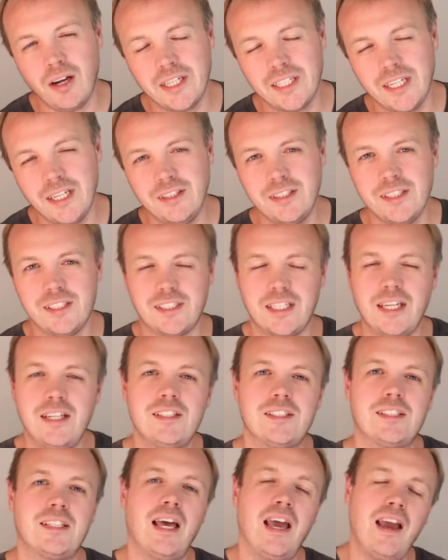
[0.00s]
I get the
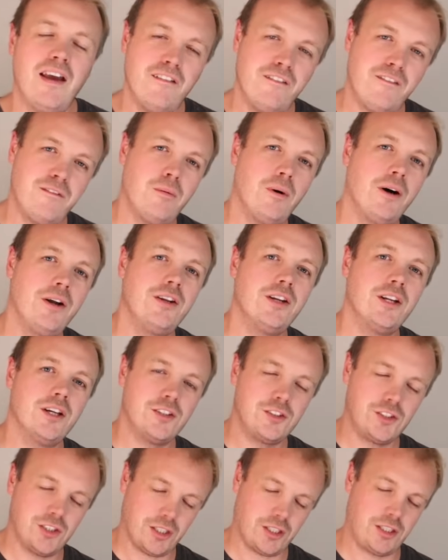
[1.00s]
sense that F1
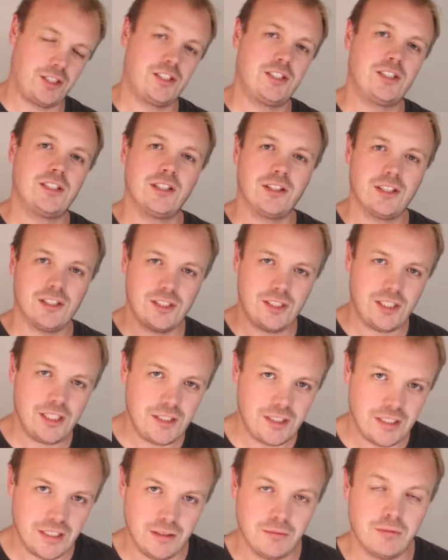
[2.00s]
adjusts to the
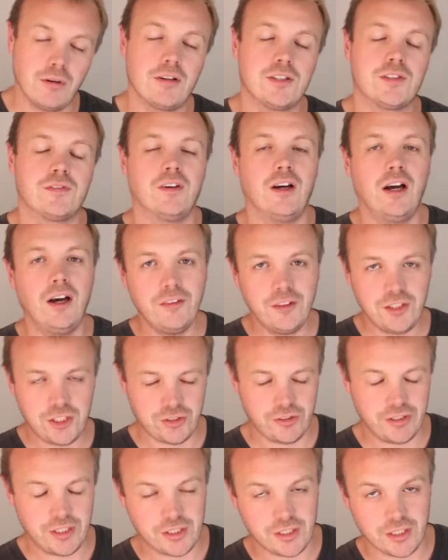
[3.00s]
city, whereas for other
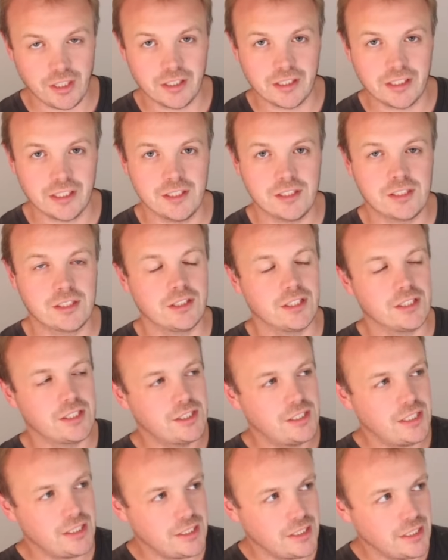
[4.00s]
street circuits, the
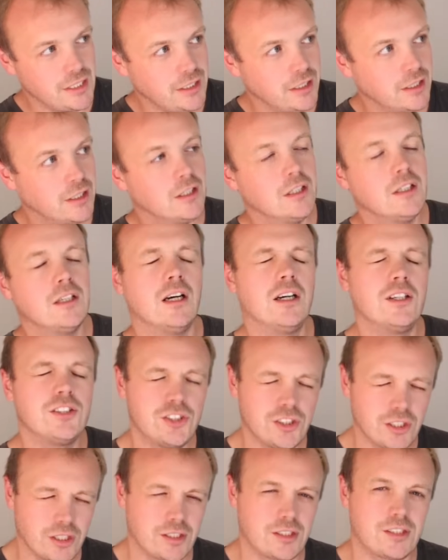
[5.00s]
city
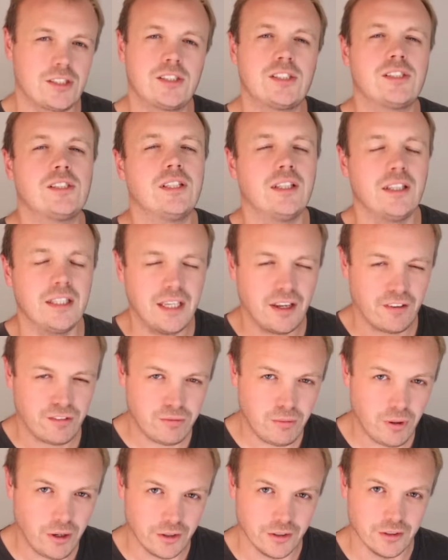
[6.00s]
adjusts to the
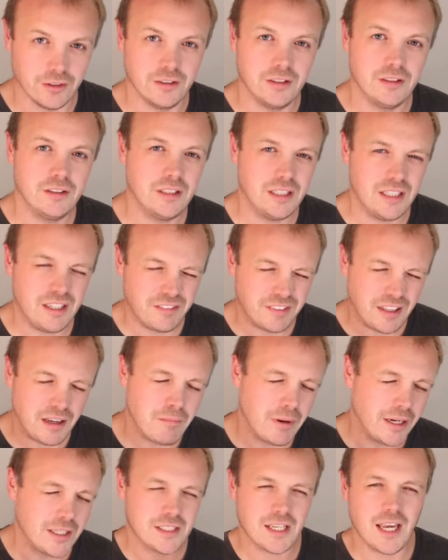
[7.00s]
F1, if that
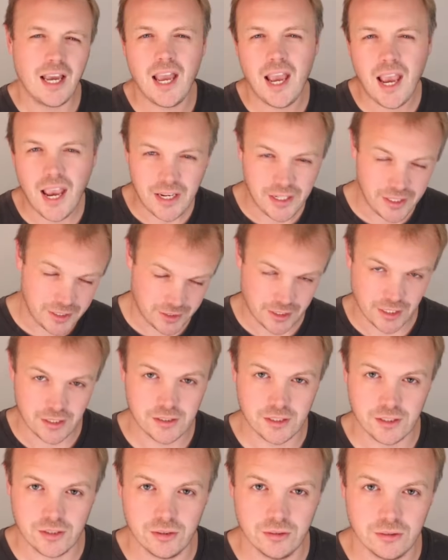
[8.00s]
makes any
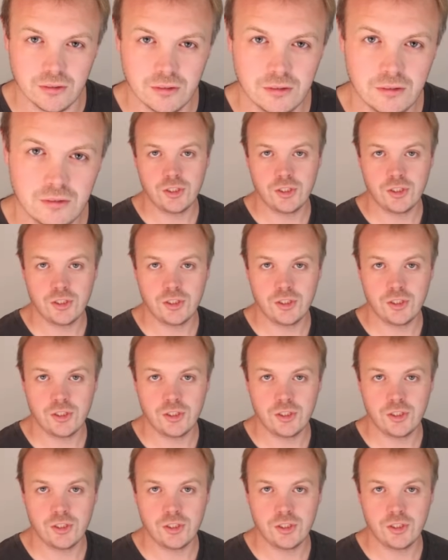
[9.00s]
sense at all.